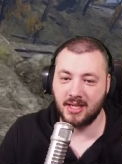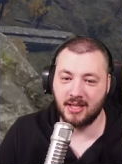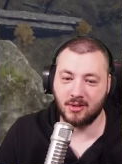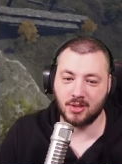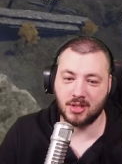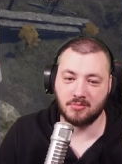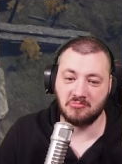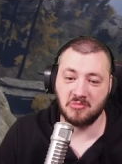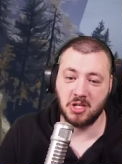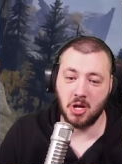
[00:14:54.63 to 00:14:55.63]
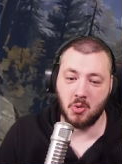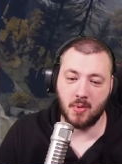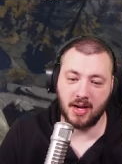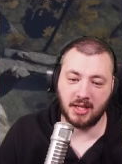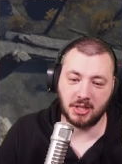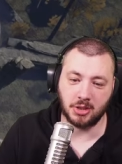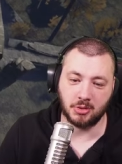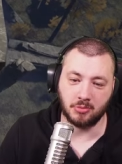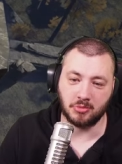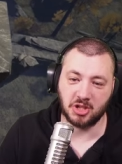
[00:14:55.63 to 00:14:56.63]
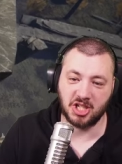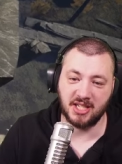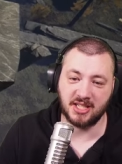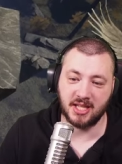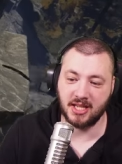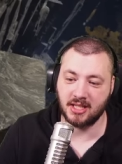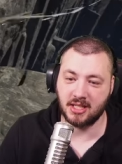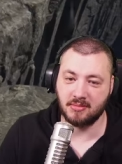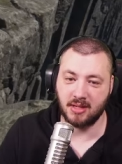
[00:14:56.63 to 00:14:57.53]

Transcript: there's no way to cheese this,